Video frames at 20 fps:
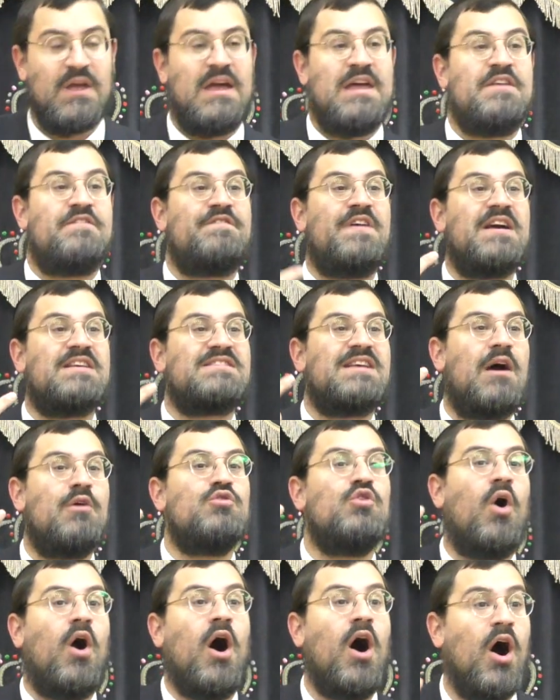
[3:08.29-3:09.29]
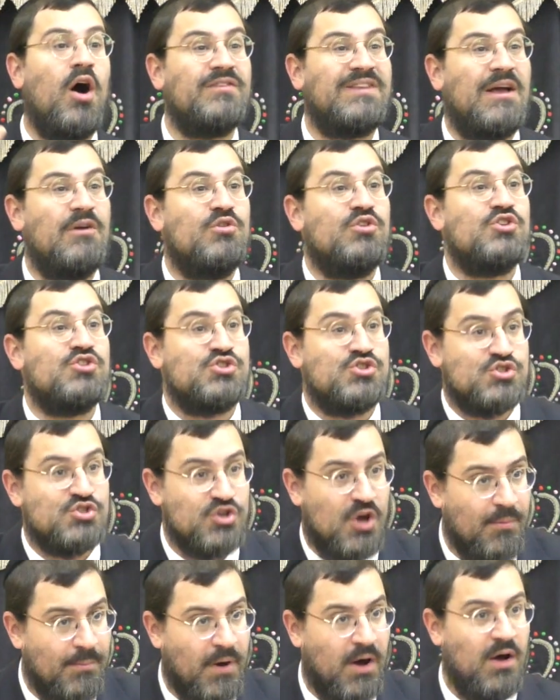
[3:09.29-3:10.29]
it affects how your heart, how your
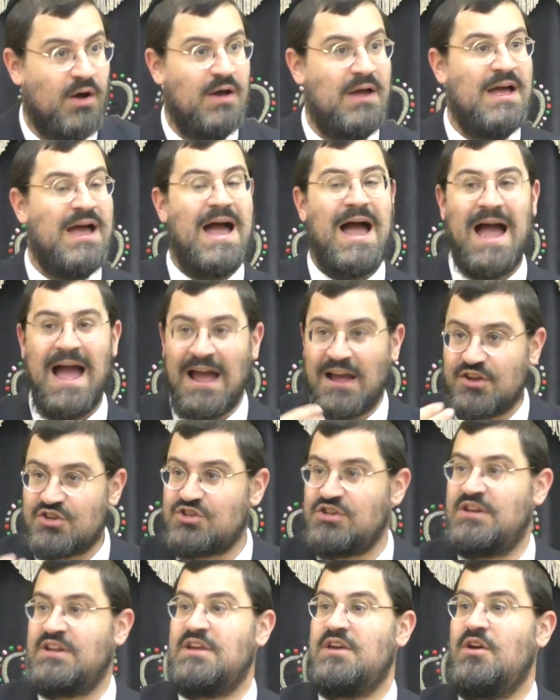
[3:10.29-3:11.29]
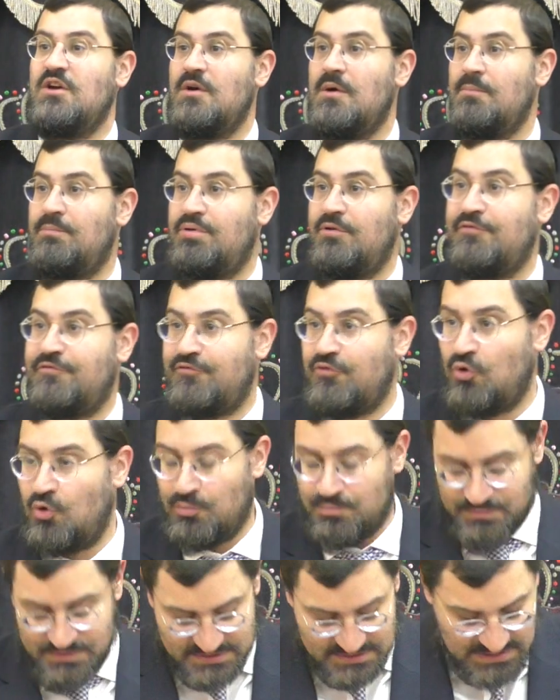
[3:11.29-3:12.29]
neshama actually
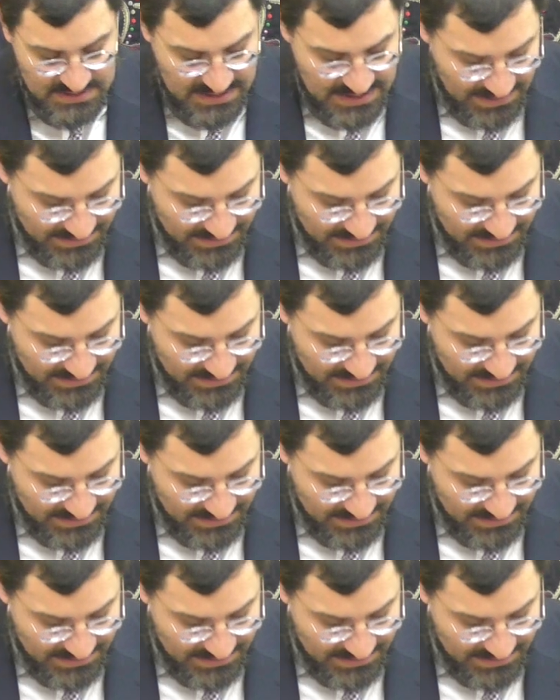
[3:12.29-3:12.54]
performs.